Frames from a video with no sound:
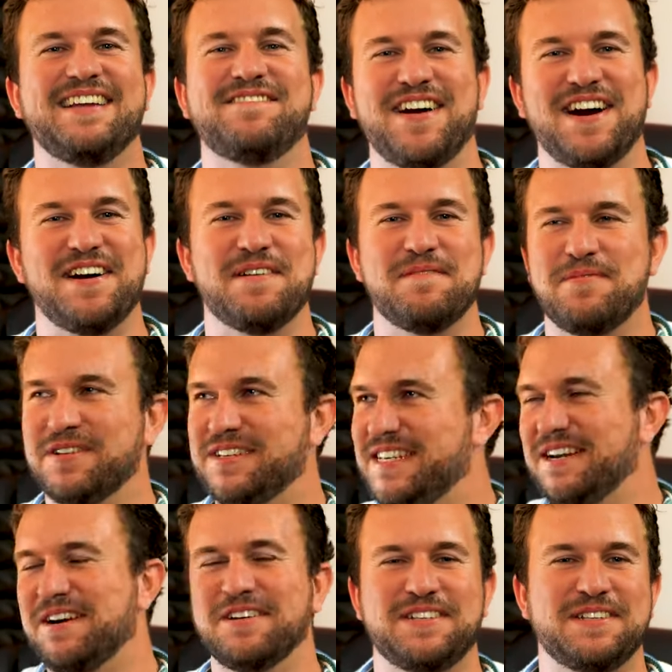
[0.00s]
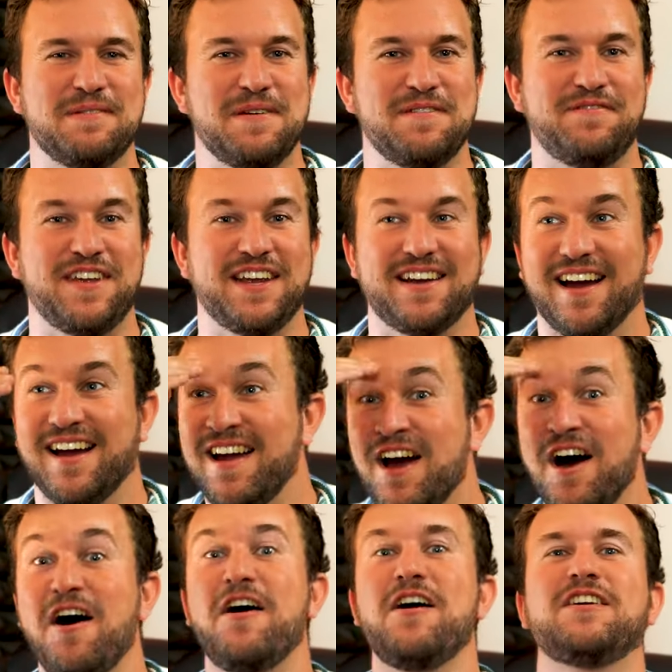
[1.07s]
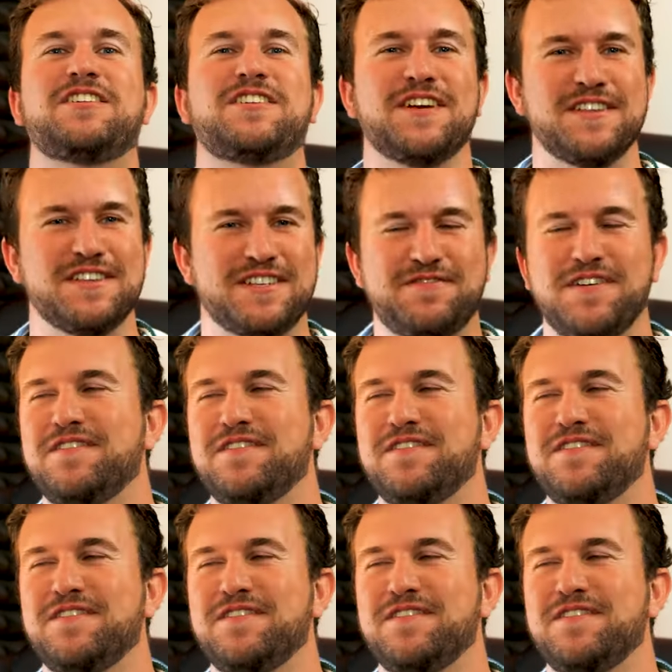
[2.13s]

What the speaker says: in variables, he goes to Benfica. Orsens,